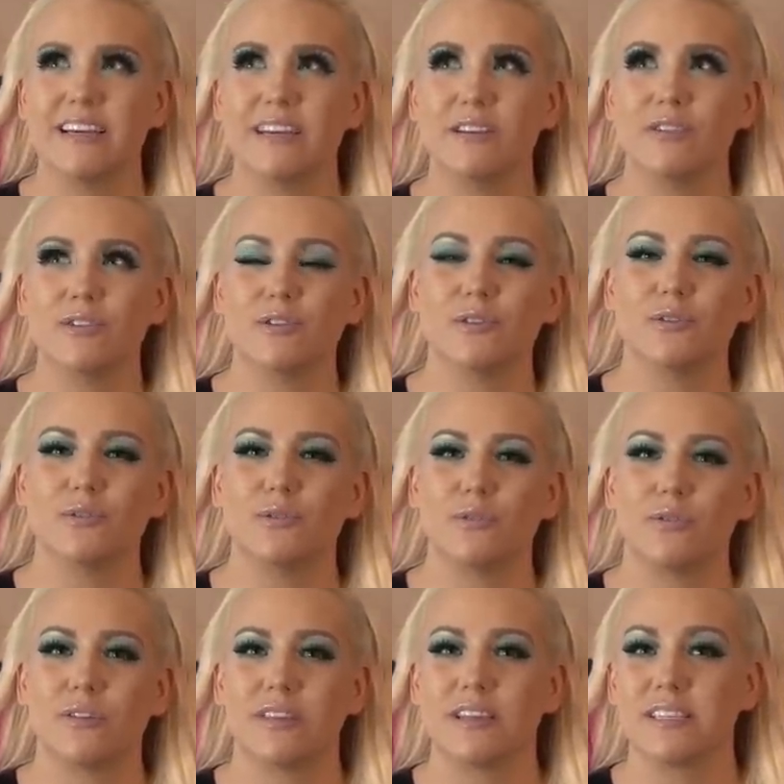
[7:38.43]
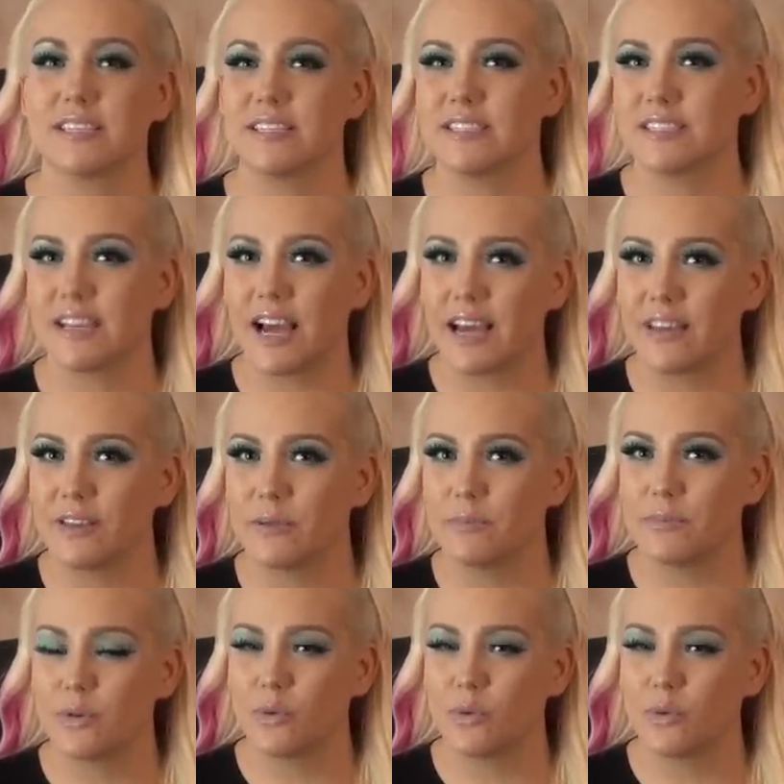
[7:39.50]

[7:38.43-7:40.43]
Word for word: into this Asylum